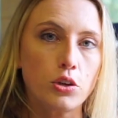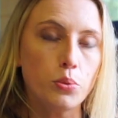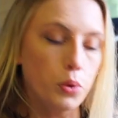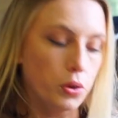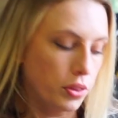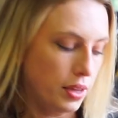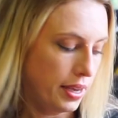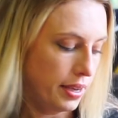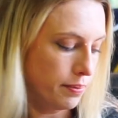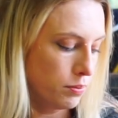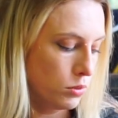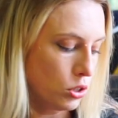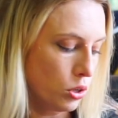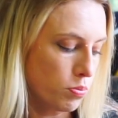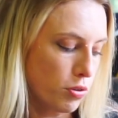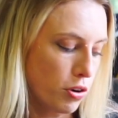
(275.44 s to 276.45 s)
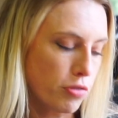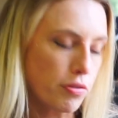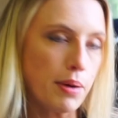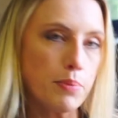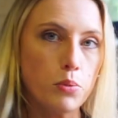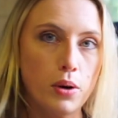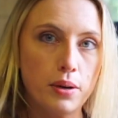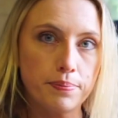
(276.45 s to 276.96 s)
that you want there. So
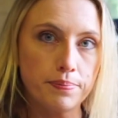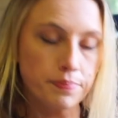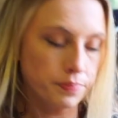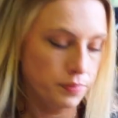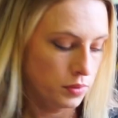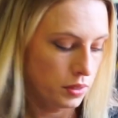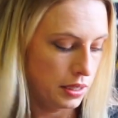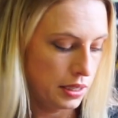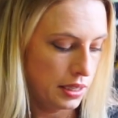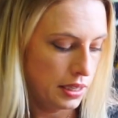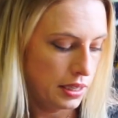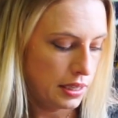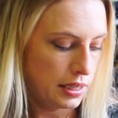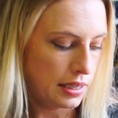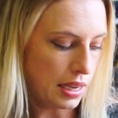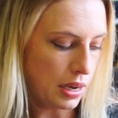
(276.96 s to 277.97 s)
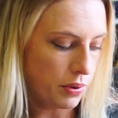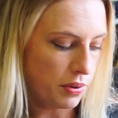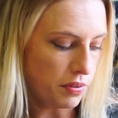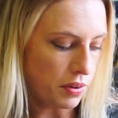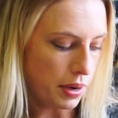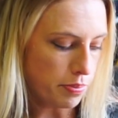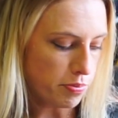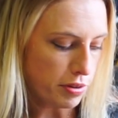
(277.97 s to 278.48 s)
program 1. Now
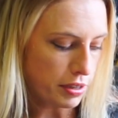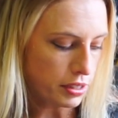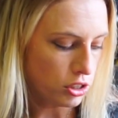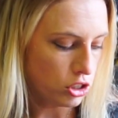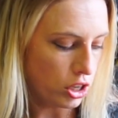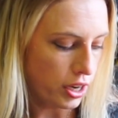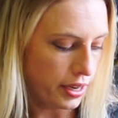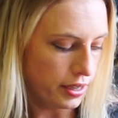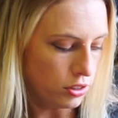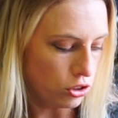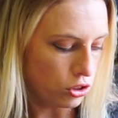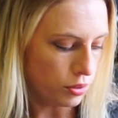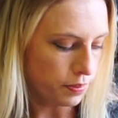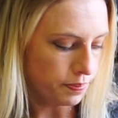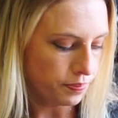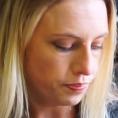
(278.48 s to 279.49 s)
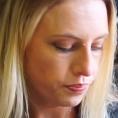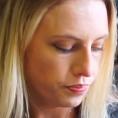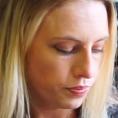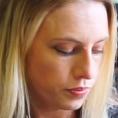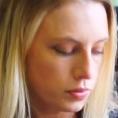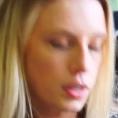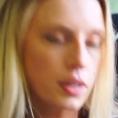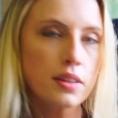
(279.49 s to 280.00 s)
if I press change,
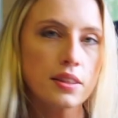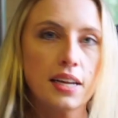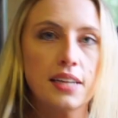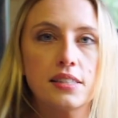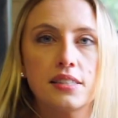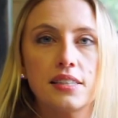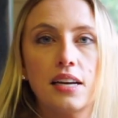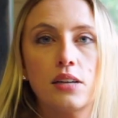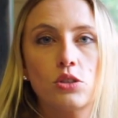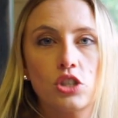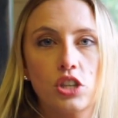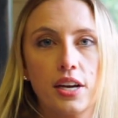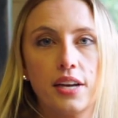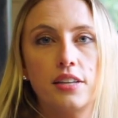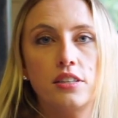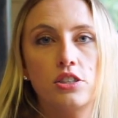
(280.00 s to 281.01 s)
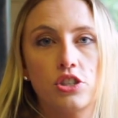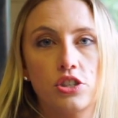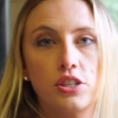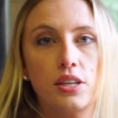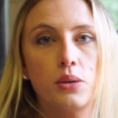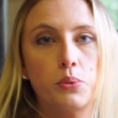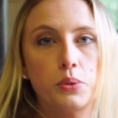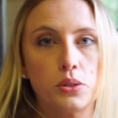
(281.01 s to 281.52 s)
that's now changed
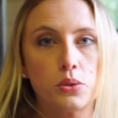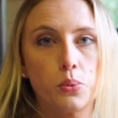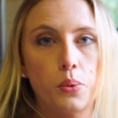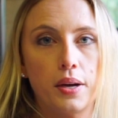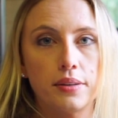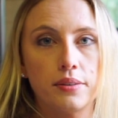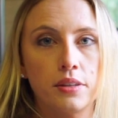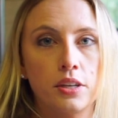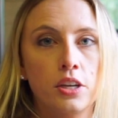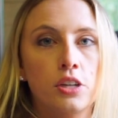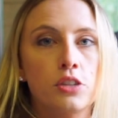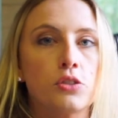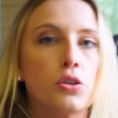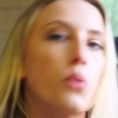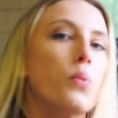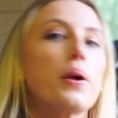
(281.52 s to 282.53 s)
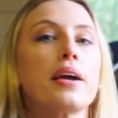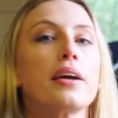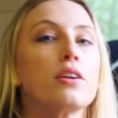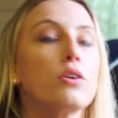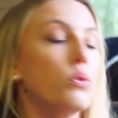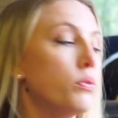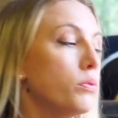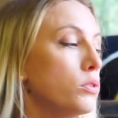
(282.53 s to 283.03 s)
sequence 1. So where
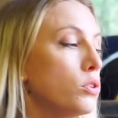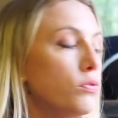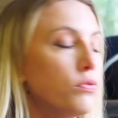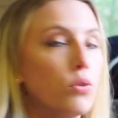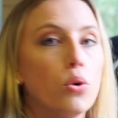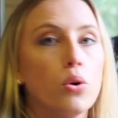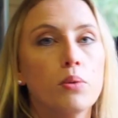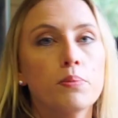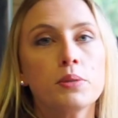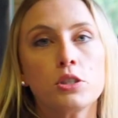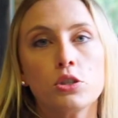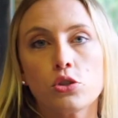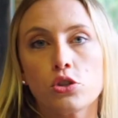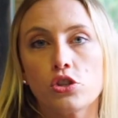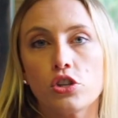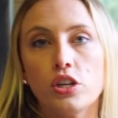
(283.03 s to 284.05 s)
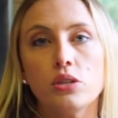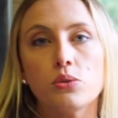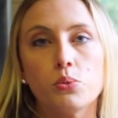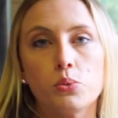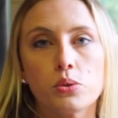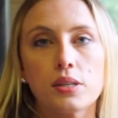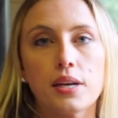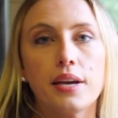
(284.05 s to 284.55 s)
your form and your sheet
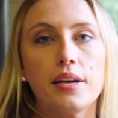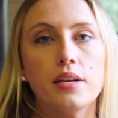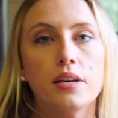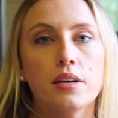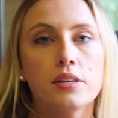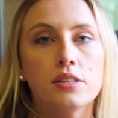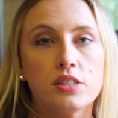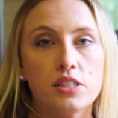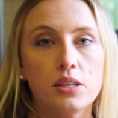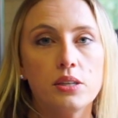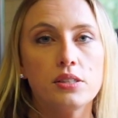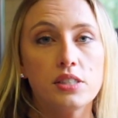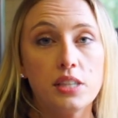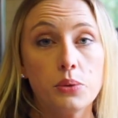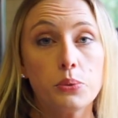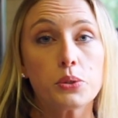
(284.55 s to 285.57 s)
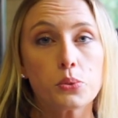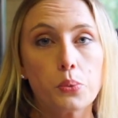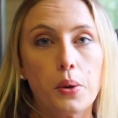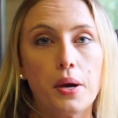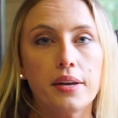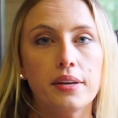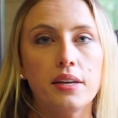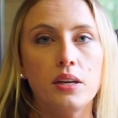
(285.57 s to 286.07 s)
will say sequence
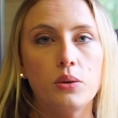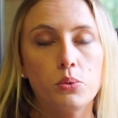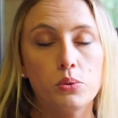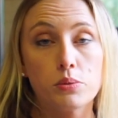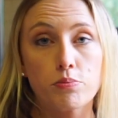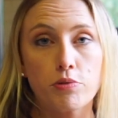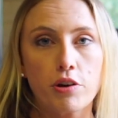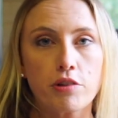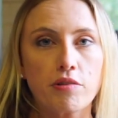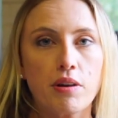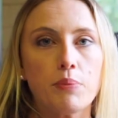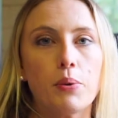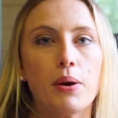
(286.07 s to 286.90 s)
1 equals program